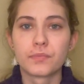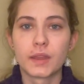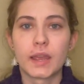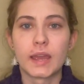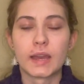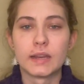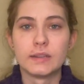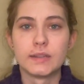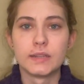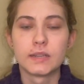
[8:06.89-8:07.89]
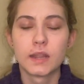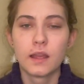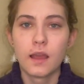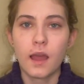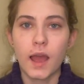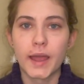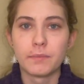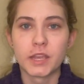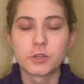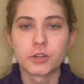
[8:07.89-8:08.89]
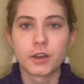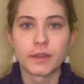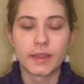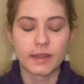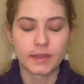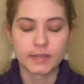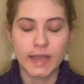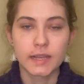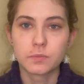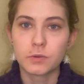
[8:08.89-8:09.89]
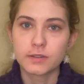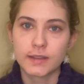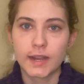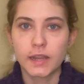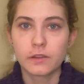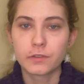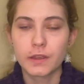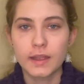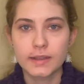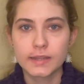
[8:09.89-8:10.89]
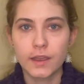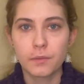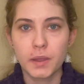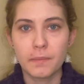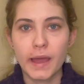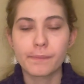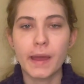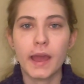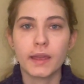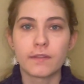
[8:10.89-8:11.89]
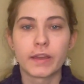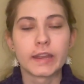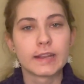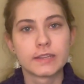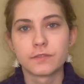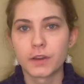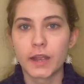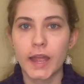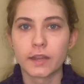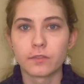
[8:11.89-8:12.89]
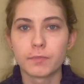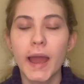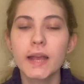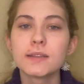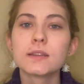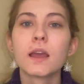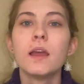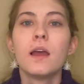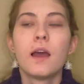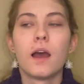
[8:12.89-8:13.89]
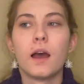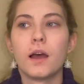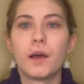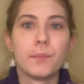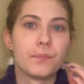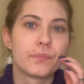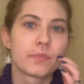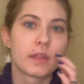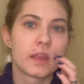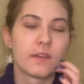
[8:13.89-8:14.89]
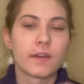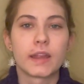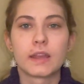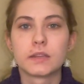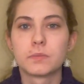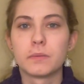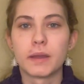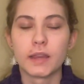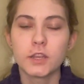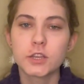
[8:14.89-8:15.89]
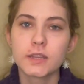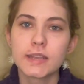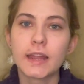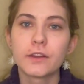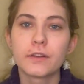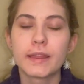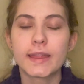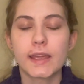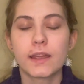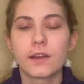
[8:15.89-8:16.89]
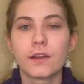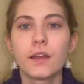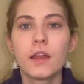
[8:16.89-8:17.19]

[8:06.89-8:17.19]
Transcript: And I make sure that the textbooks that I need for the next day are in my backpack. If I need a different kind of mask, if I need to put my lunch container in there,